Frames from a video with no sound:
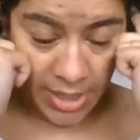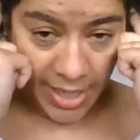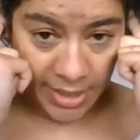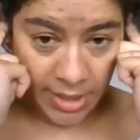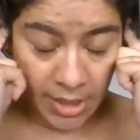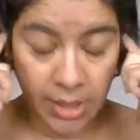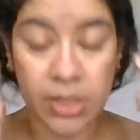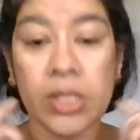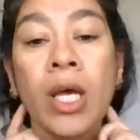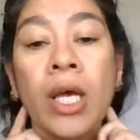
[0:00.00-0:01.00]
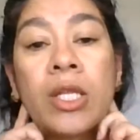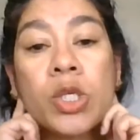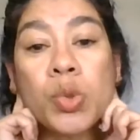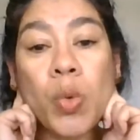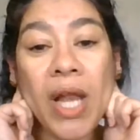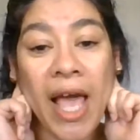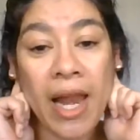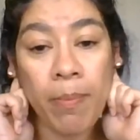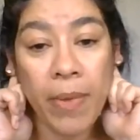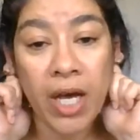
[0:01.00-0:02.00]
like this. This will
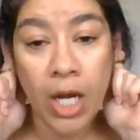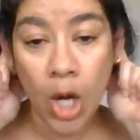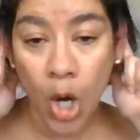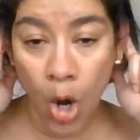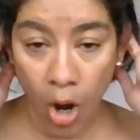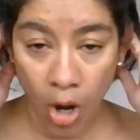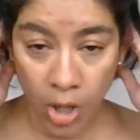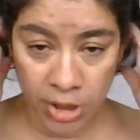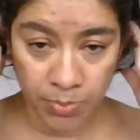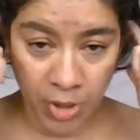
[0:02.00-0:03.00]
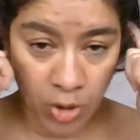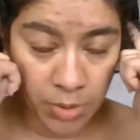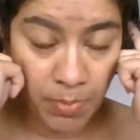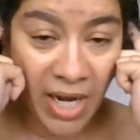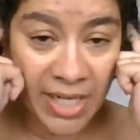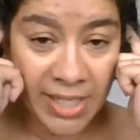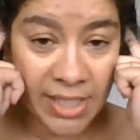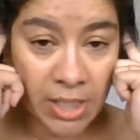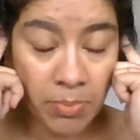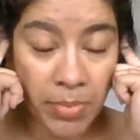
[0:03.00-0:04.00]
help a lot, because
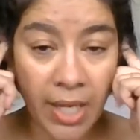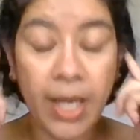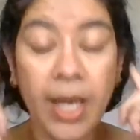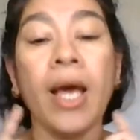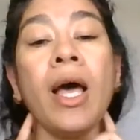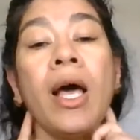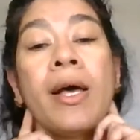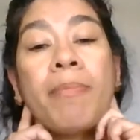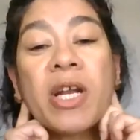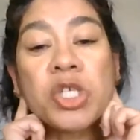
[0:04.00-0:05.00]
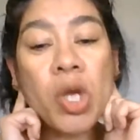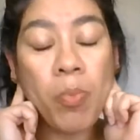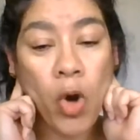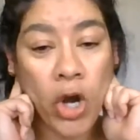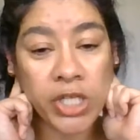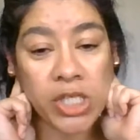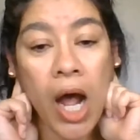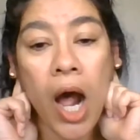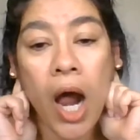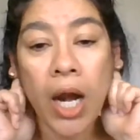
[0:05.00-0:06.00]
multiple pressure points
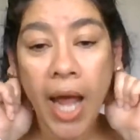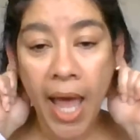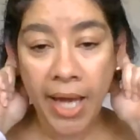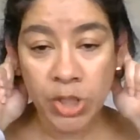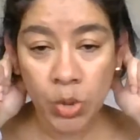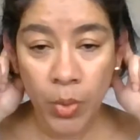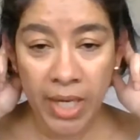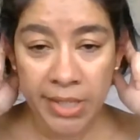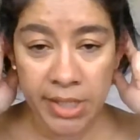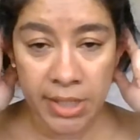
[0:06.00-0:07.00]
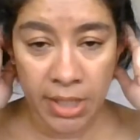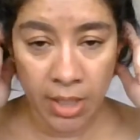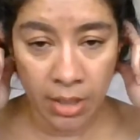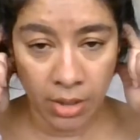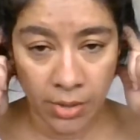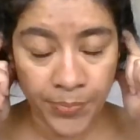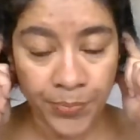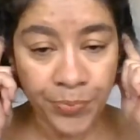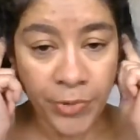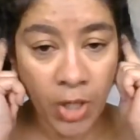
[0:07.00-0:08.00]
are activated here.
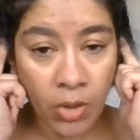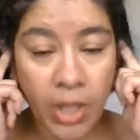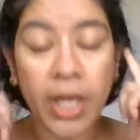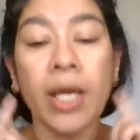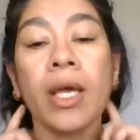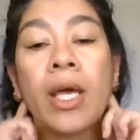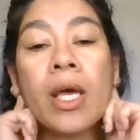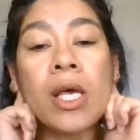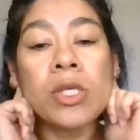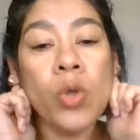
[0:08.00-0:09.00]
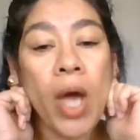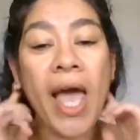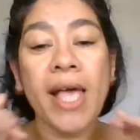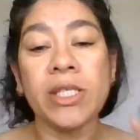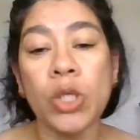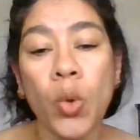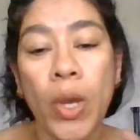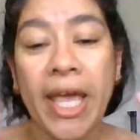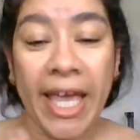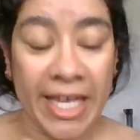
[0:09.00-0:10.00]
Okay. So as you
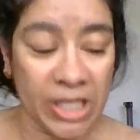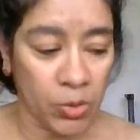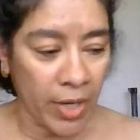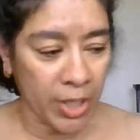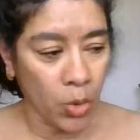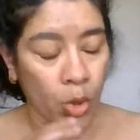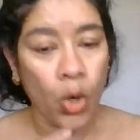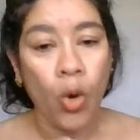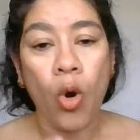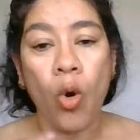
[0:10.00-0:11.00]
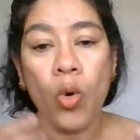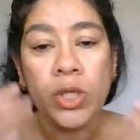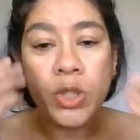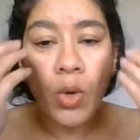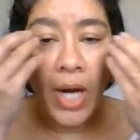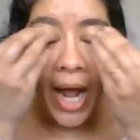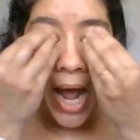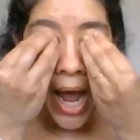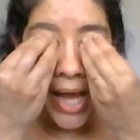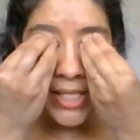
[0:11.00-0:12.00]
age, when you grow old, your
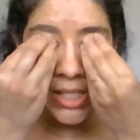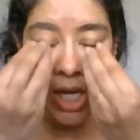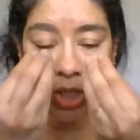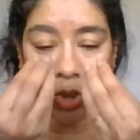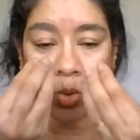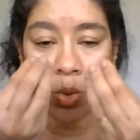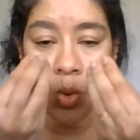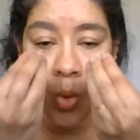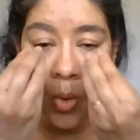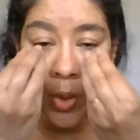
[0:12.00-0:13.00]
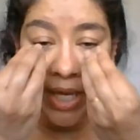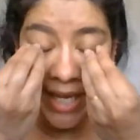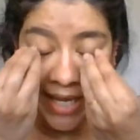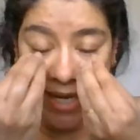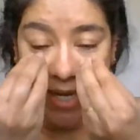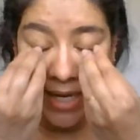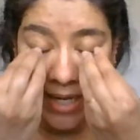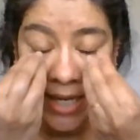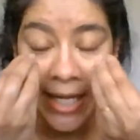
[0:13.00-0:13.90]
eyes start to go in,